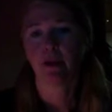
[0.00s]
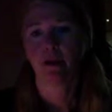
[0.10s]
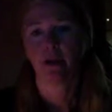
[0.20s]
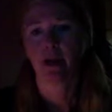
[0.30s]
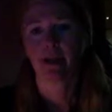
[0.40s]

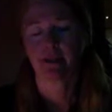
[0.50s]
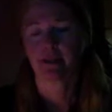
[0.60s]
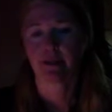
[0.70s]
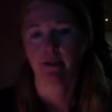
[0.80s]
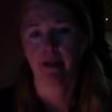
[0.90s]
I can
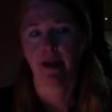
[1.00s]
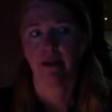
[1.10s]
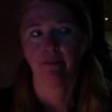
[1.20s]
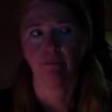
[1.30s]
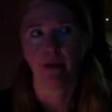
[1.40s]
still have
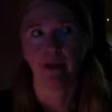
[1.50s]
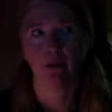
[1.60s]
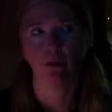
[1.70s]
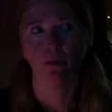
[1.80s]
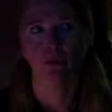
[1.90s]
my
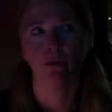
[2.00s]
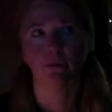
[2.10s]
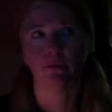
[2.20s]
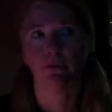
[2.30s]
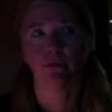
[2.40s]
old
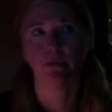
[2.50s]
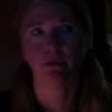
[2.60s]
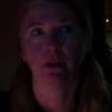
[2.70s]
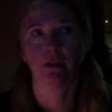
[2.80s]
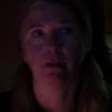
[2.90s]

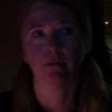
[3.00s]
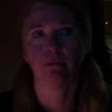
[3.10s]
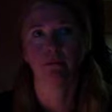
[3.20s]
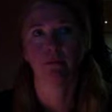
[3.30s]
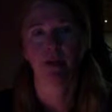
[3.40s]

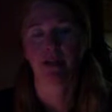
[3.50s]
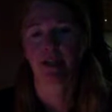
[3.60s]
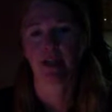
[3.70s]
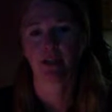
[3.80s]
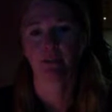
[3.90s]

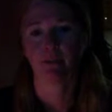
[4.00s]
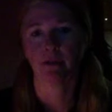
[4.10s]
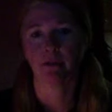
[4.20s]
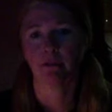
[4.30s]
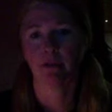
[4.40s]

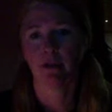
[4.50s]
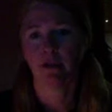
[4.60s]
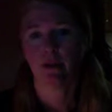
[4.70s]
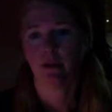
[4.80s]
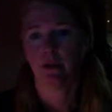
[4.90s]
attachment,
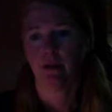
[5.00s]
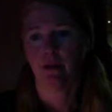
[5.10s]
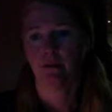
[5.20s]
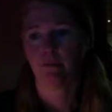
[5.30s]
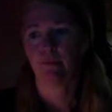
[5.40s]

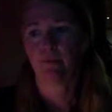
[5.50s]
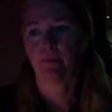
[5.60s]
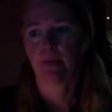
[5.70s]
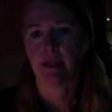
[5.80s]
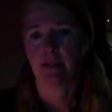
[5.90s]

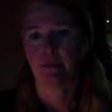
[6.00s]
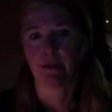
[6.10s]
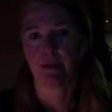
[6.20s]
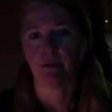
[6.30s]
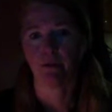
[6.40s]

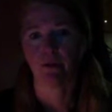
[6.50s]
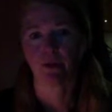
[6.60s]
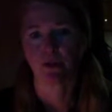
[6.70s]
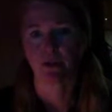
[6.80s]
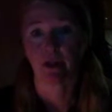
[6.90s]
intimacy wounds
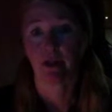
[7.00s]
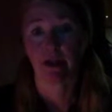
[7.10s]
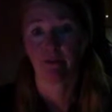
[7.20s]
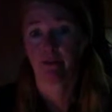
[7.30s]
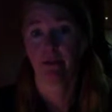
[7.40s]
triggered,
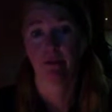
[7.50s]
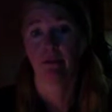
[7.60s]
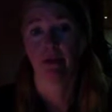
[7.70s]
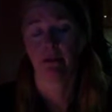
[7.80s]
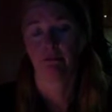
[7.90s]

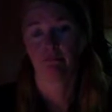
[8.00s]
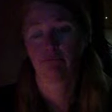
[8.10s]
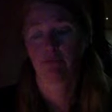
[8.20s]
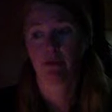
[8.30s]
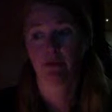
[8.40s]
absolutely.
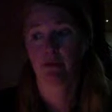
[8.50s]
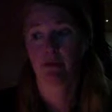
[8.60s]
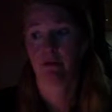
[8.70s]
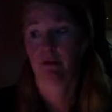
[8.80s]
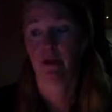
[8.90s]

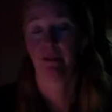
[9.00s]
I